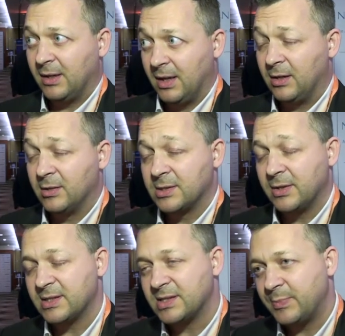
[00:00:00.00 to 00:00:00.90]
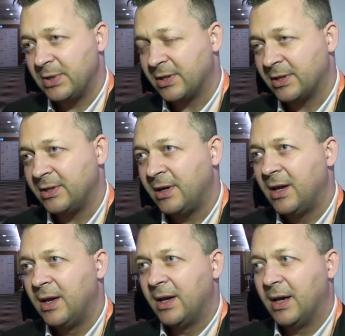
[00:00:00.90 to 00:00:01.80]
also as a speaker,
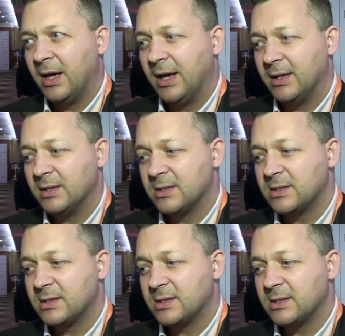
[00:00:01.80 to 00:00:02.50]
and